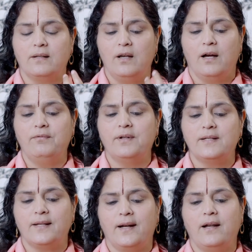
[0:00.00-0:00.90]
love
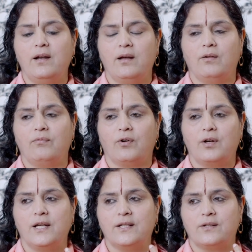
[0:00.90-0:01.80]
and surrender for
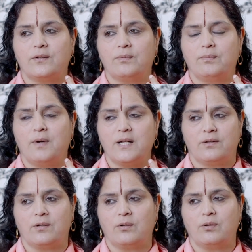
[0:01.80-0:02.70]
his
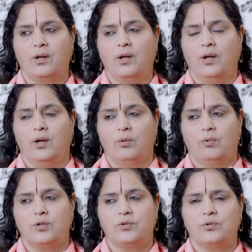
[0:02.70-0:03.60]
master
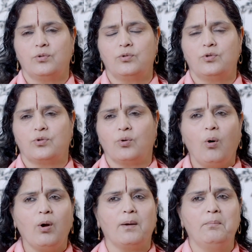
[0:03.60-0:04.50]
was
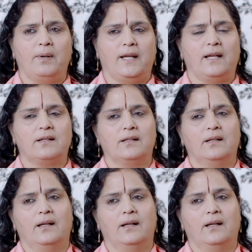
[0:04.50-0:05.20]
so complete